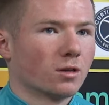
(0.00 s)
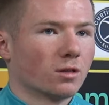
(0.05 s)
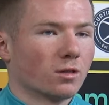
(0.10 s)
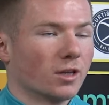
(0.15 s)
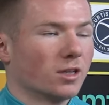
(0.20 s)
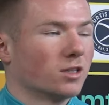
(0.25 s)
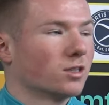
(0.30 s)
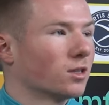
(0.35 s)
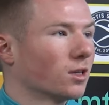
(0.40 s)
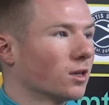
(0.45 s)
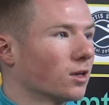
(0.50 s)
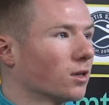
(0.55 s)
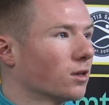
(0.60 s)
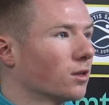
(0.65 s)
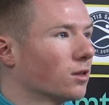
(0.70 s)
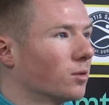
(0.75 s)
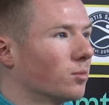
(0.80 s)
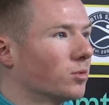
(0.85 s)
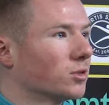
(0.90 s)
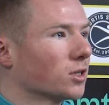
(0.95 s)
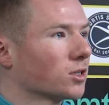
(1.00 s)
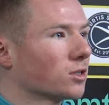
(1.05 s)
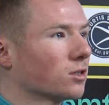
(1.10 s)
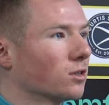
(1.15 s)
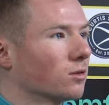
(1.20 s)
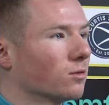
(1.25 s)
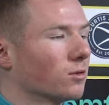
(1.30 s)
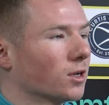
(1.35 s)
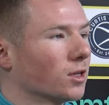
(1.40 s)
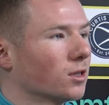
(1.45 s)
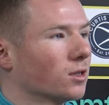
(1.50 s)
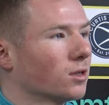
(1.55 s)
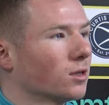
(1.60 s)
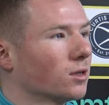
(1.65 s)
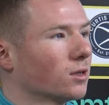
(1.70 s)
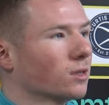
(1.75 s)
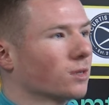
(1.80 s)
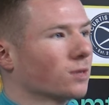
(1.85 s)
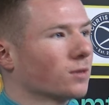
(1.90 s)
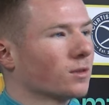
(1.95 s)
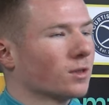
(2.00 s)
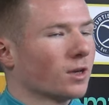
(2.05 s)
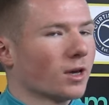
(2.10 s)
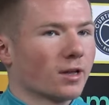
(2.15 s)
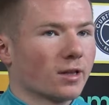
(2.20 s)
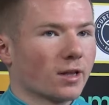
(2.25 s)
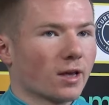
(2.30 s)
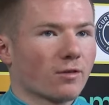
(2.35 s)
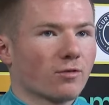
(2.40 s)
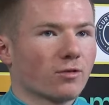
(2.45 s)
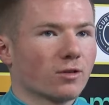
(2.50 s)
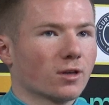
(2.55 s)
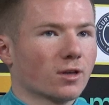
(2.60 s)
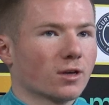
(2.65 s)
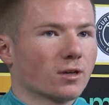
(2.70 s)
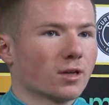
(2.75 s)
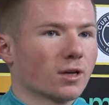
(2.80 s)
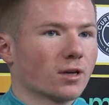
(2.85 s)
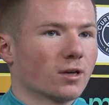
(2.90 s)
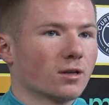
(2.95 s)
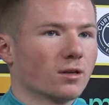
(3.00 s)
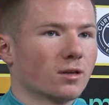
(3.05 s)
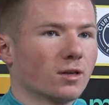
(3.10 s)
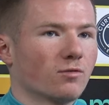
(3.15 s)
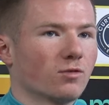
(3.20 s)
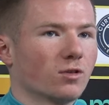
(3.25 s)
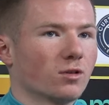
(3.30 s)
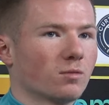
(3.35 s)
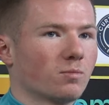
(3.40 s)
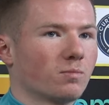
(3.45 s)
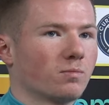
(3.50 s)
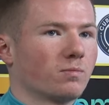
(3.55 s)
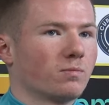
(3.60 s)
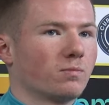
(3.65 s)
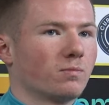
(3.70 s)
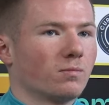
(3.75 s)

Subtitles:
leads to the position that we're in. Yeah, definitely. I think even